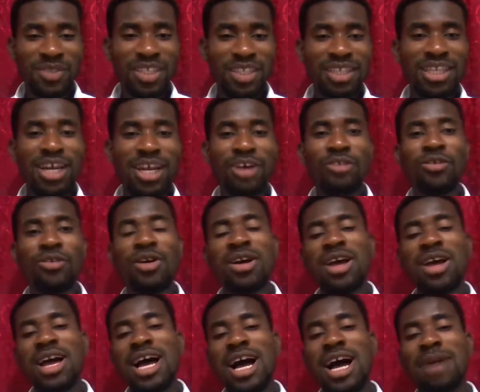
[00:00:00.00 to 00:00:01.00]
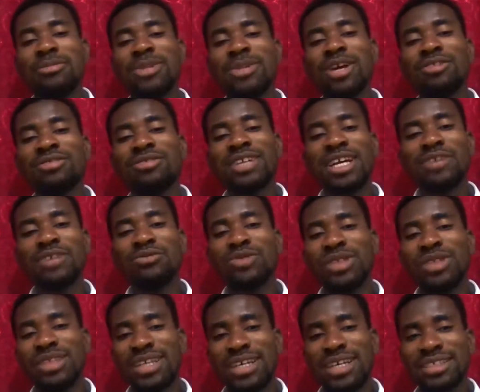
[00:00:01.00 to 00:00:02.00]
Now, I'm now done
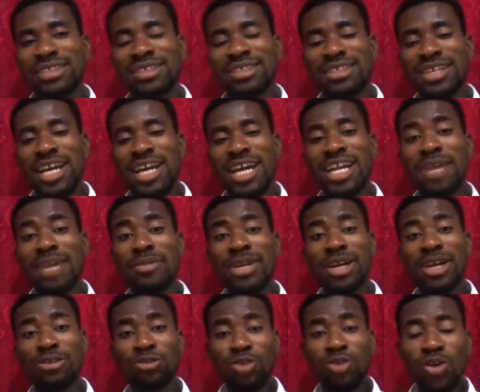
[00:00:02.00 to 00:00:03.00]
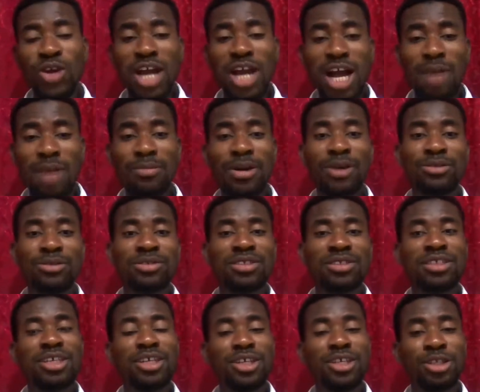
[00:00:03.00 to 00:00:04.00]
with that. Let me now talk about
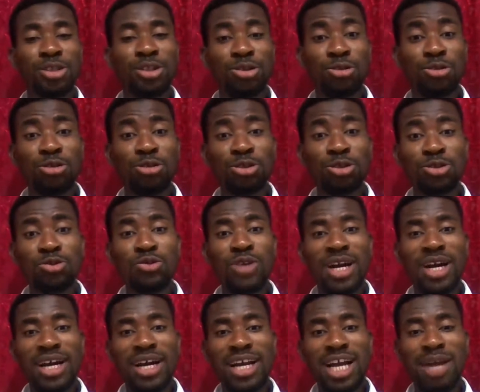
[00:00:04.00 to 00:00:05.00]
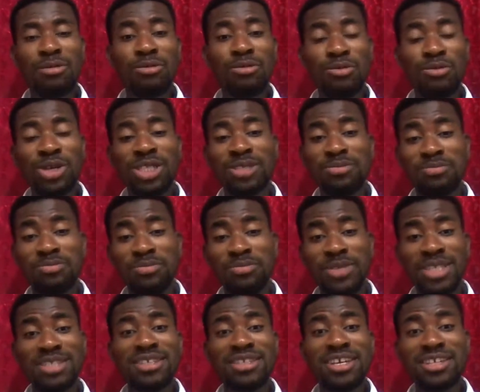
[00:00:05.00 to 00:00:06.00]
those who are coming with
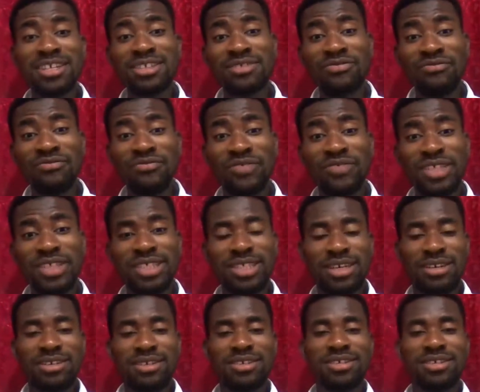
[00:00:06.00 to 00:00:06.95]
business visa.